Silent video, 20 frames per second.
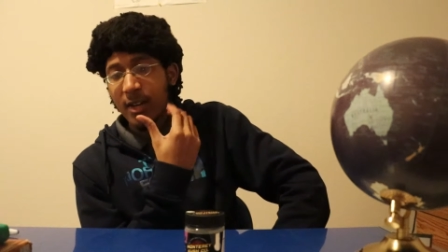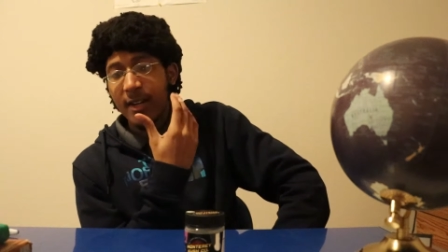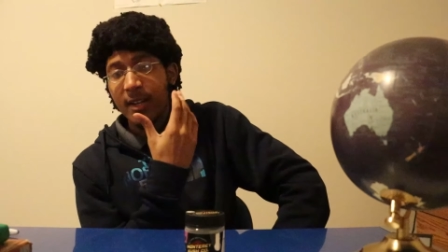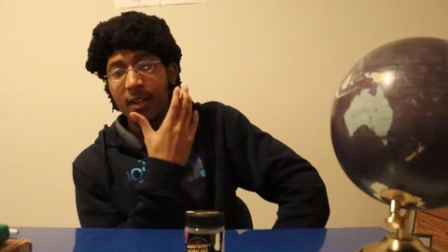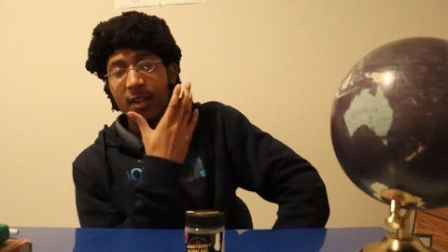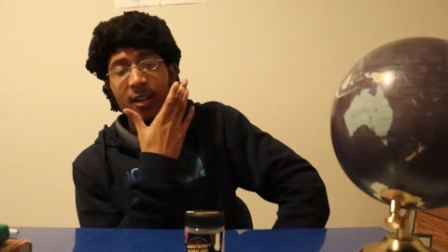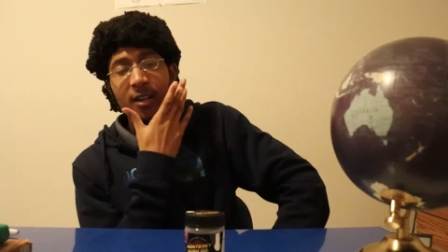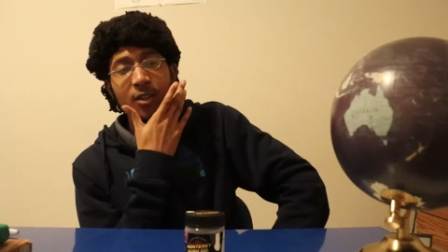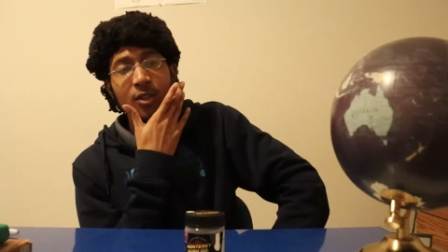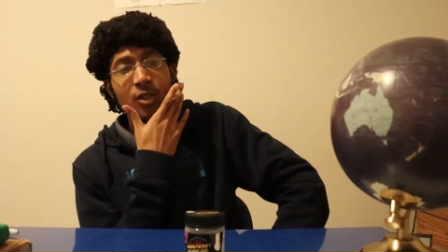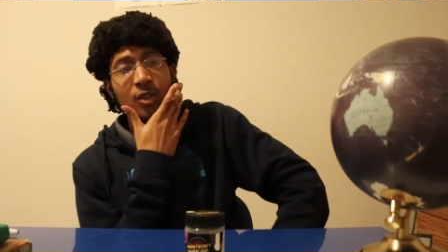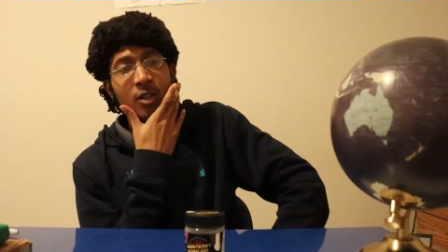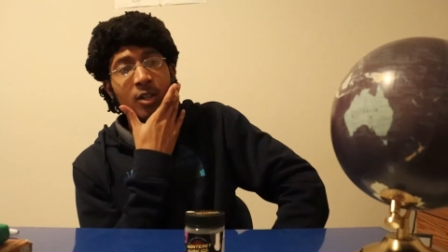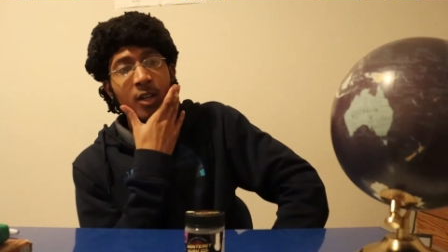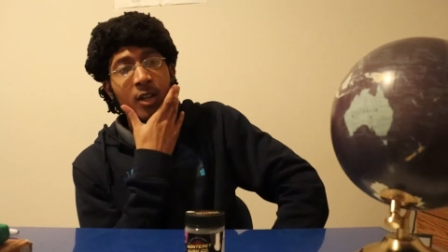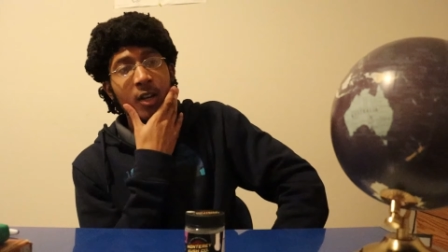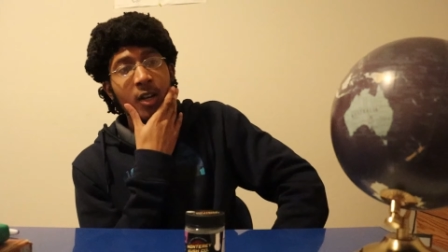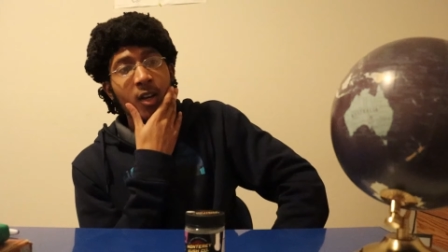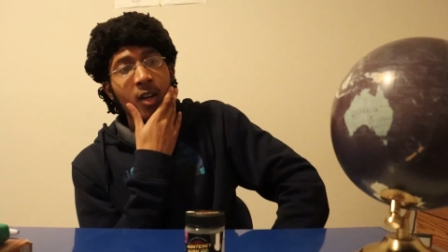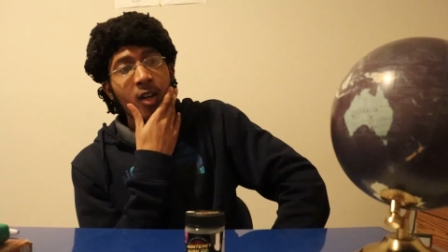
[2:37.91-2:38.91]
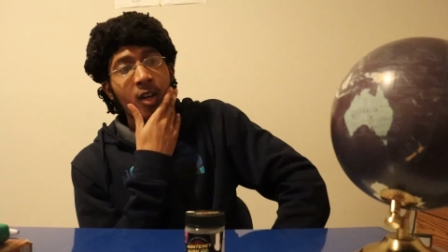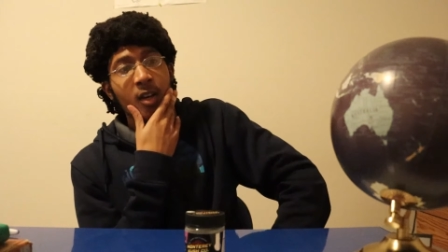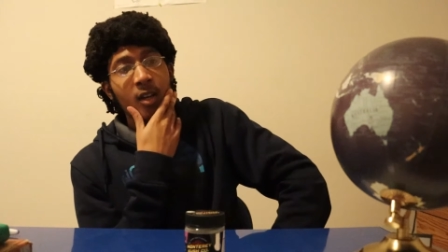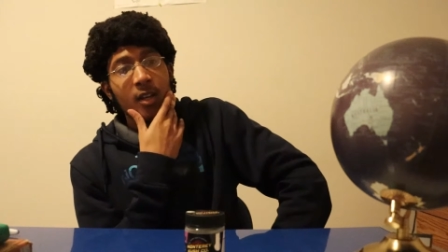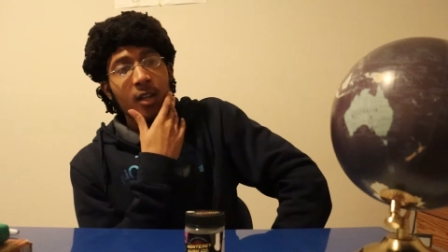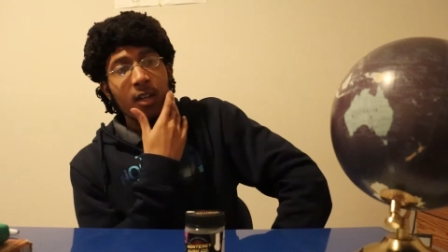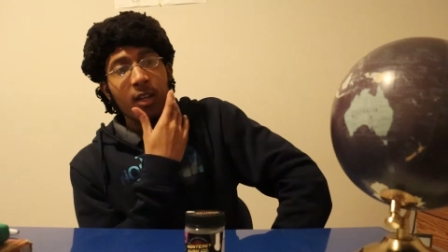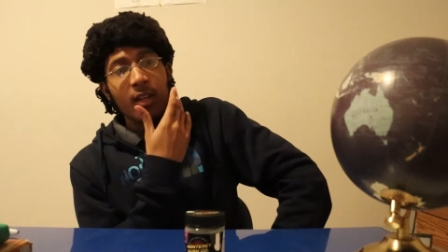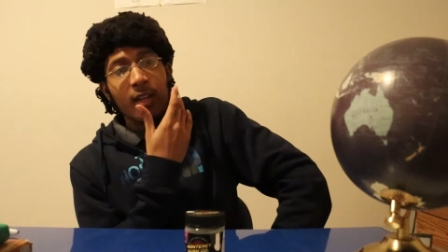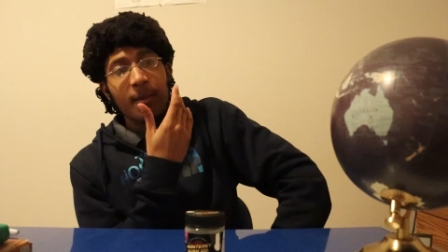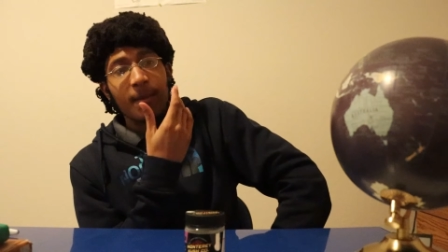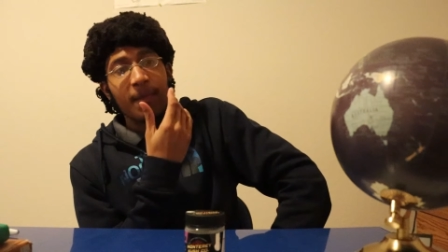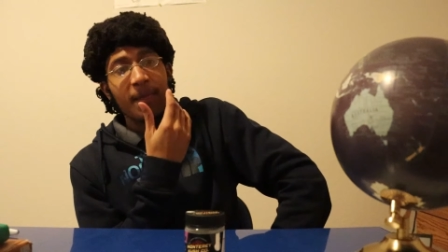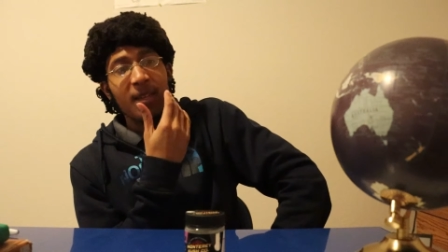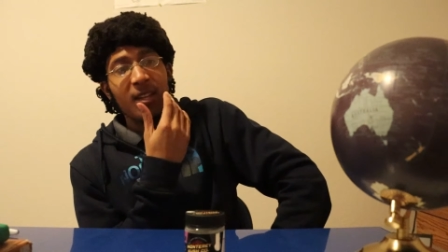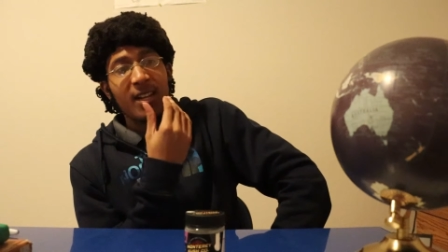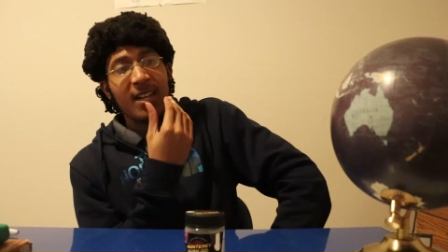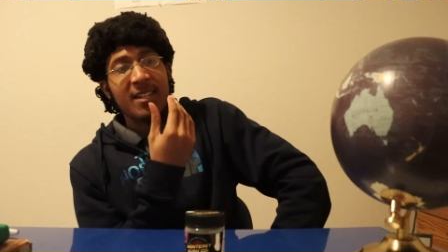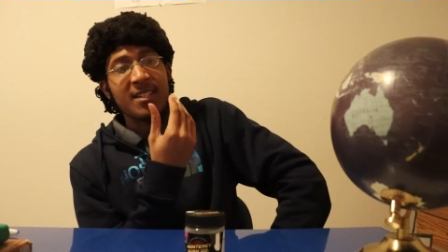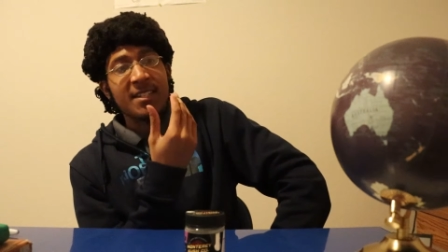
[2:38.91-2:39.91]
and it is.
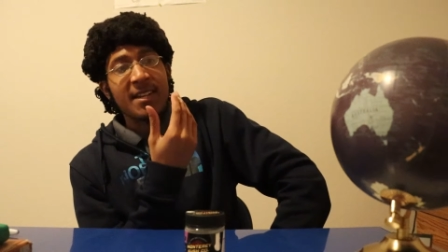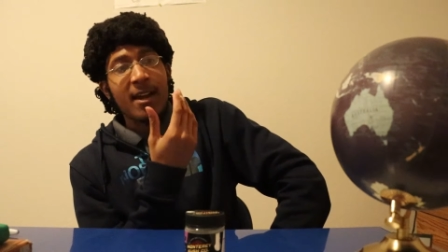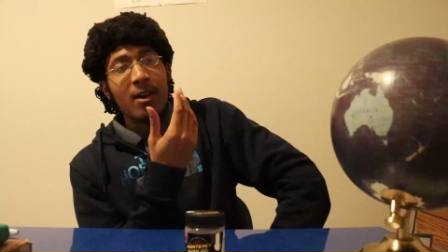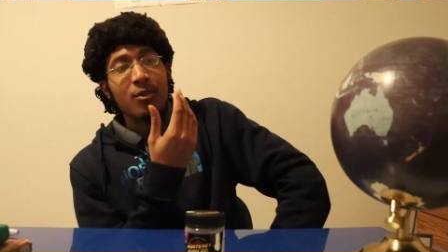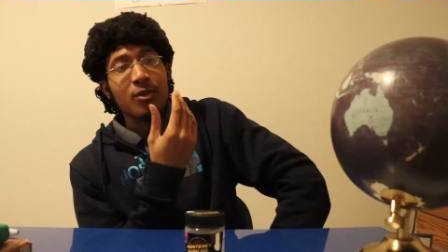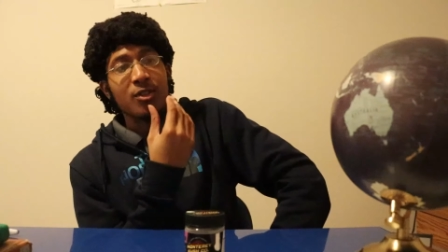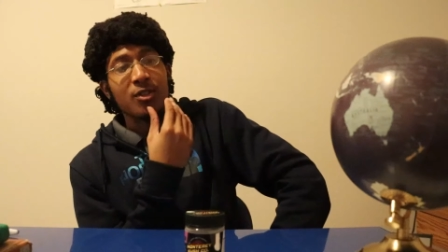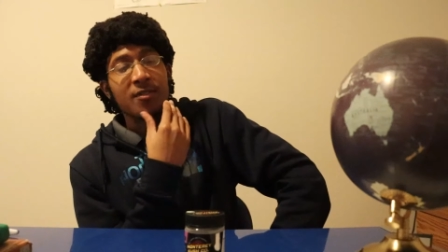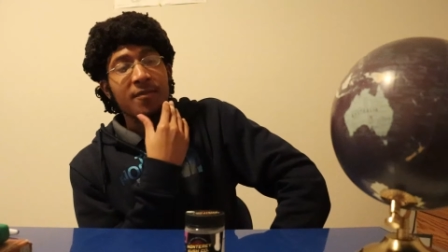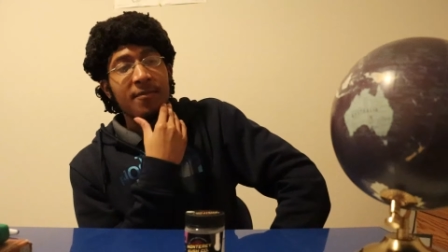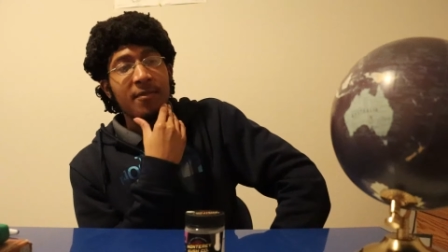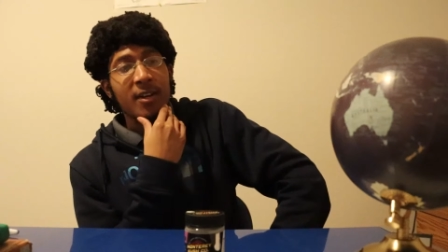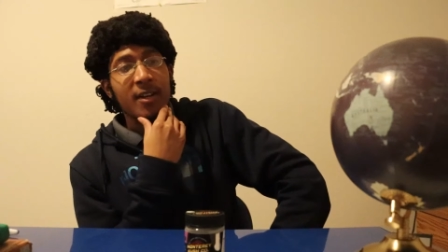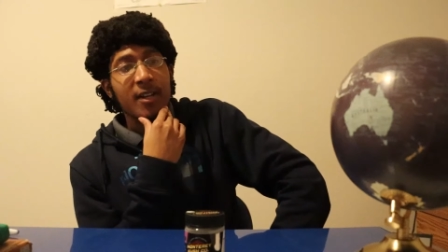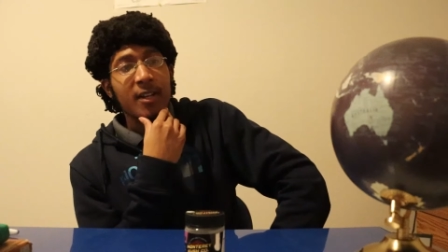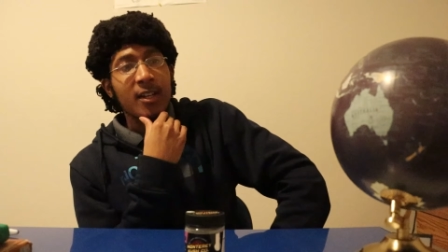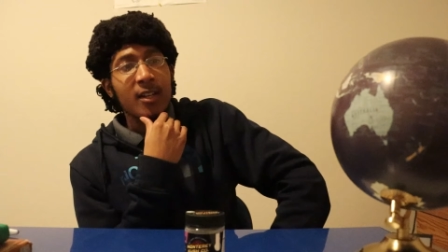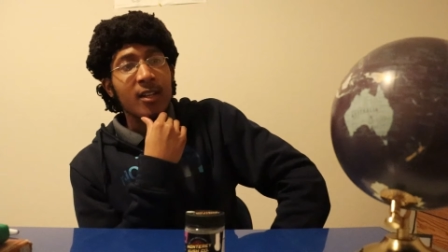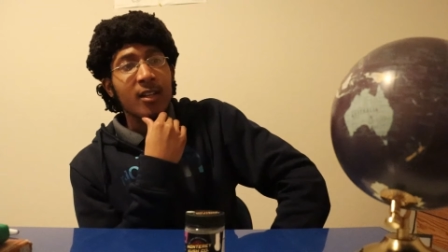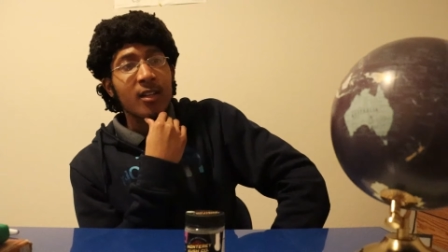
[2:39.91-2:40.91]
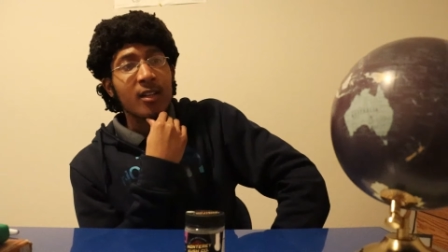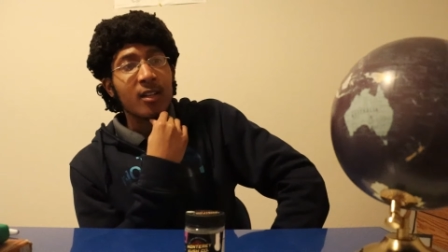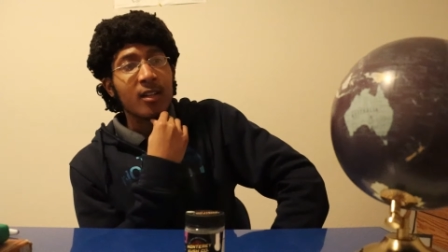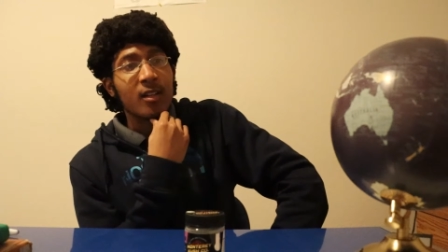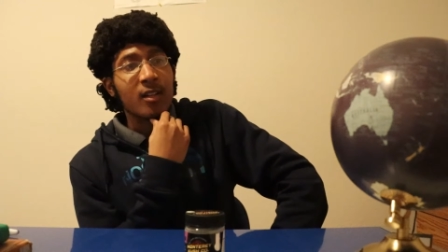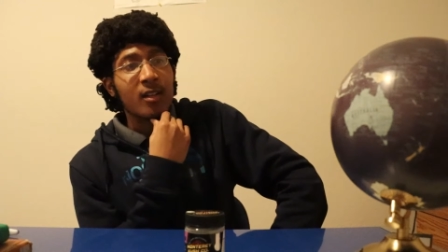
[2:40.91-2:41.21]
It sounds funny.